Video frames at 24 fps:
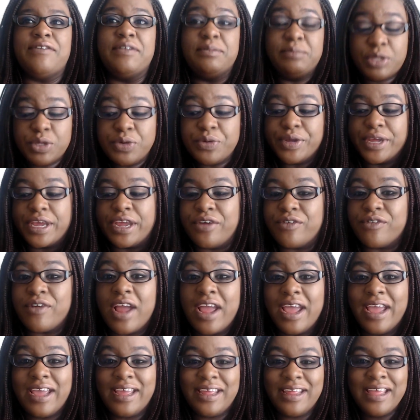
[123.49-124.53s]
I'm doing it
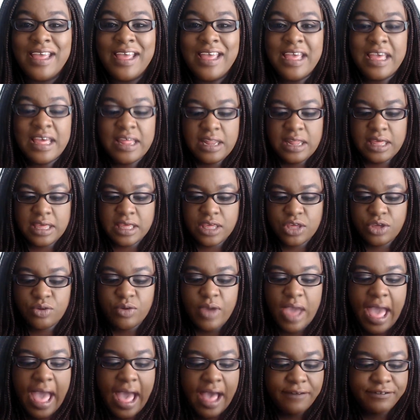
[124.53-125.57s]
right. You
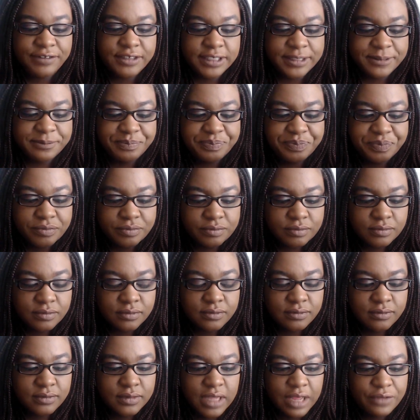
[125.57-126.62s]
have to,
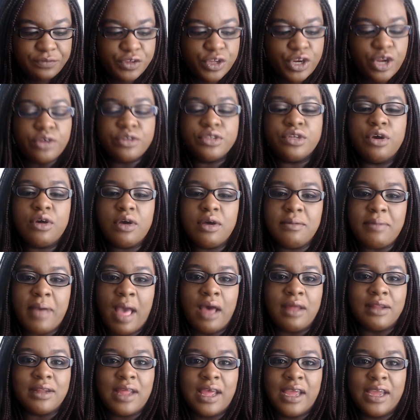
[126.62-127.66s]
if you don't know
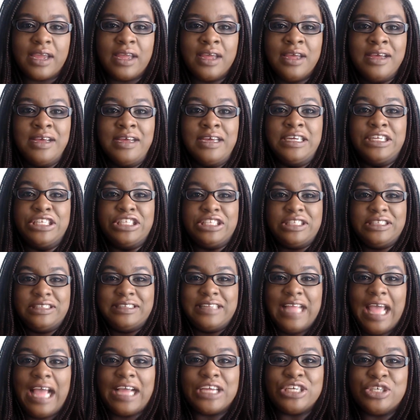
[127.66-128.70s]
about
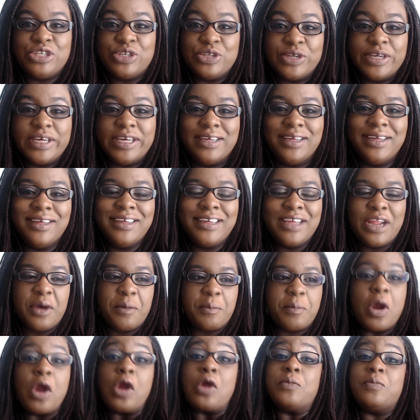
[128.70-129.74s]
actually,
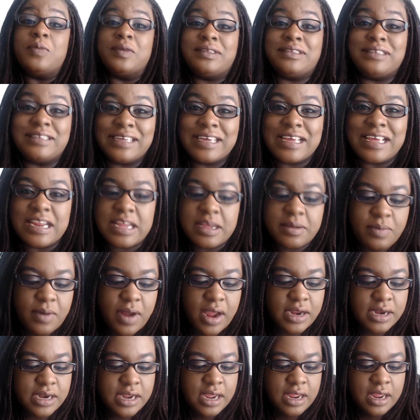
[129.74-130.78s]
purposely getting
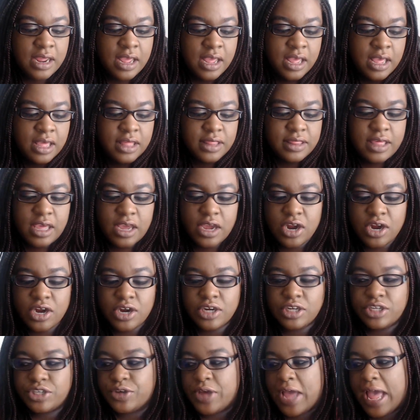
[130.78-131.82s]
pregnant, there
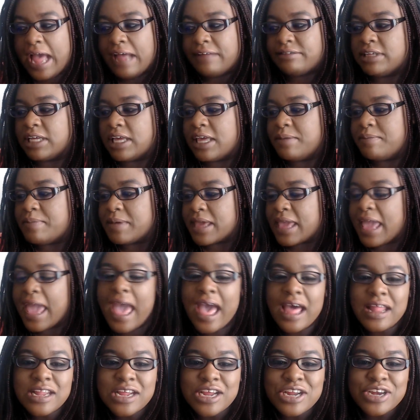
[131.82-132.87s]
you have to keep a
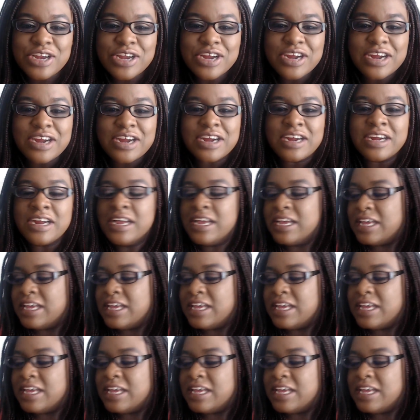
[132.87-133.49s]
calendar.